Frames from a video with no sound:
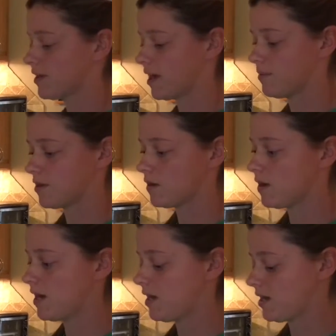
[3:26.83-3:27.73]
I'm going to go
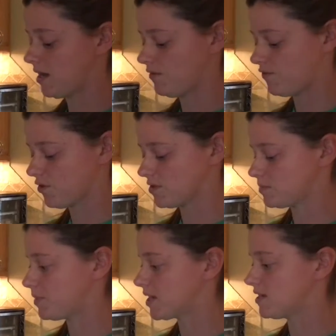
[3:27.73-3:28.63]
ahead and fill this
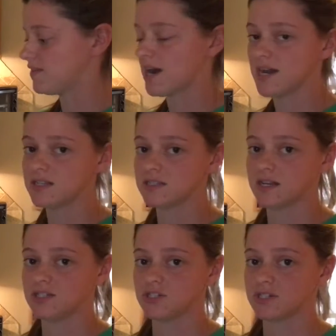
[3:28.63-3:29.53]
bucket of ice
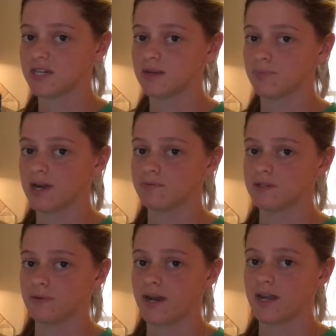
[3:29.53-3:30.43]
and just get it prepped
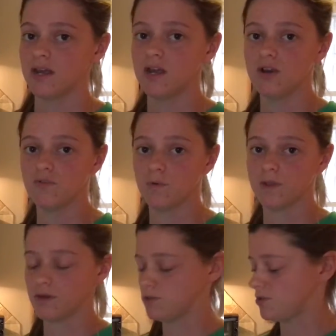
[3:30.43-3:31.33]
and ready for when
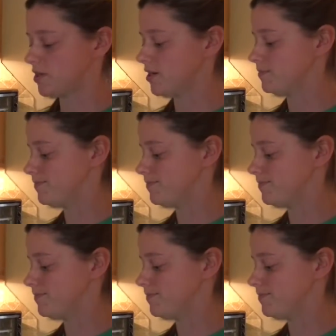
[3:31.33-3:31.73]
those are done.